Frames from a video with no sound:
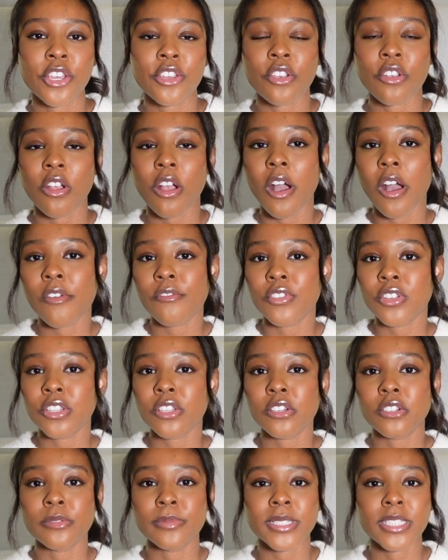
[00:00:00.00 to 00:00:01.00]
your
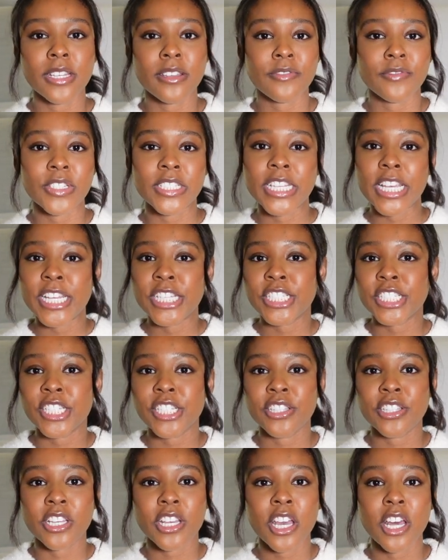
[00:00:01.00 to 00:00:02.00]
envelopes, the
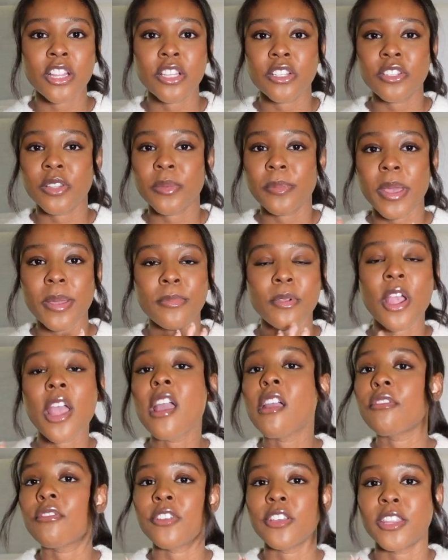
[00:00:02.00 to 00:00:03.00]
invitation, the color, the paper,
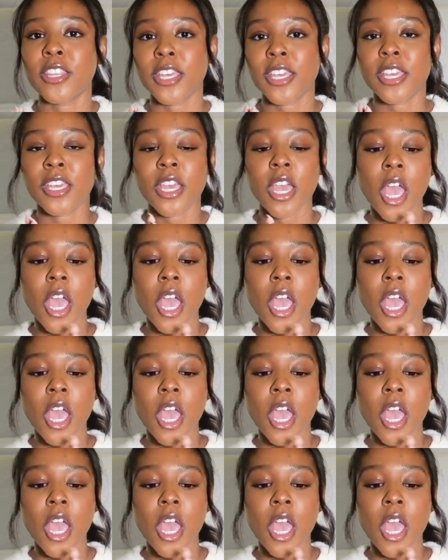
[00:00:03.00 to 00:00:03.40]
everything.